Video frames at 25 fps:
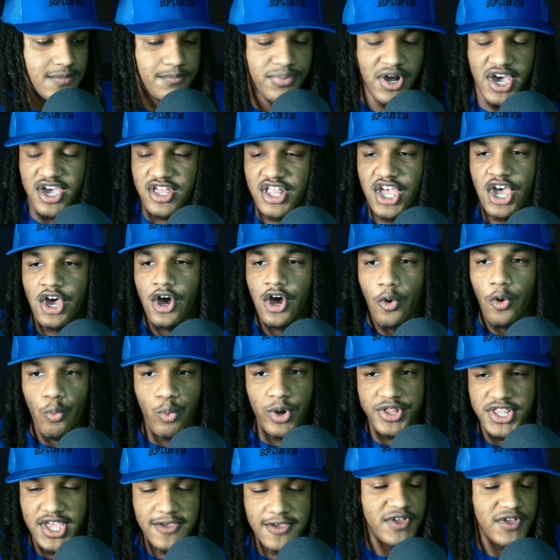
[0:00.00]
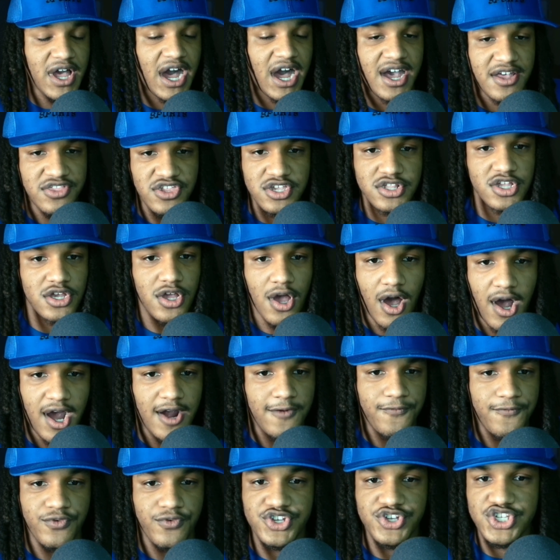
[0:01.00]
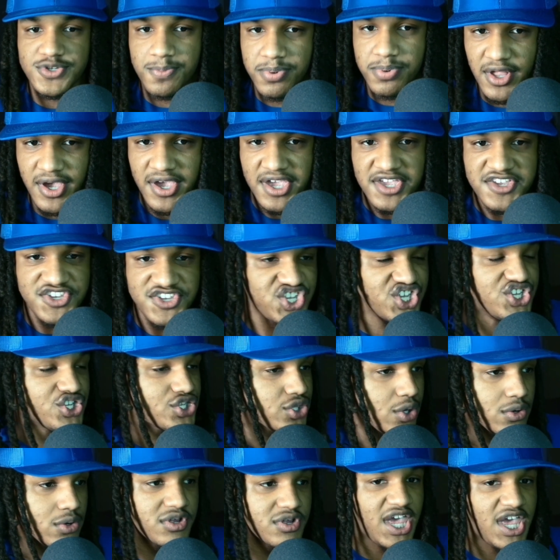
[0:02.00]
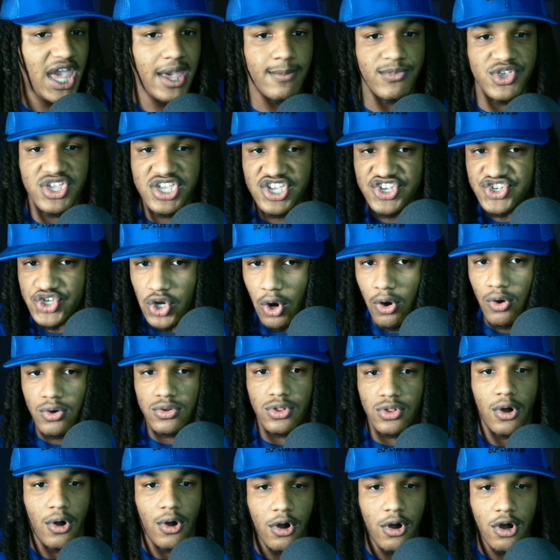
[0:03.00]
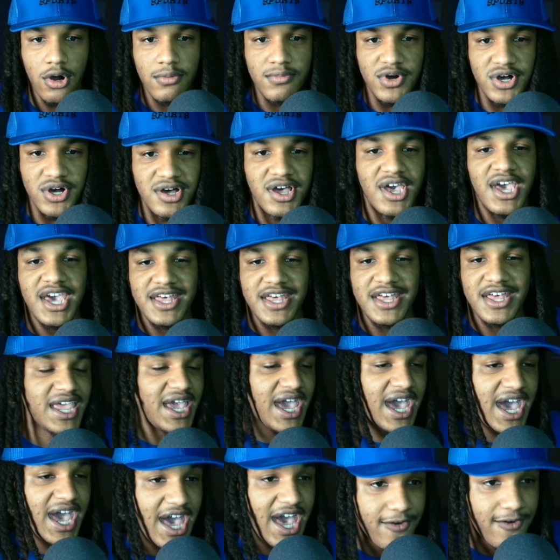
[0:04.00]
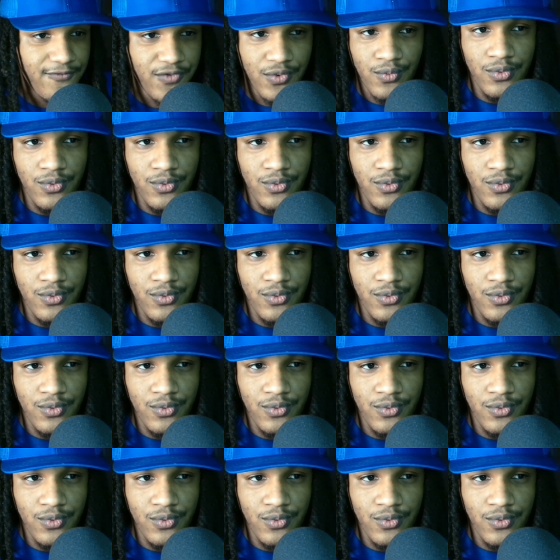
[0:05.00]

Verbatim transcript: but when they've gotten into conference play since their game against Oklahoma, they haven't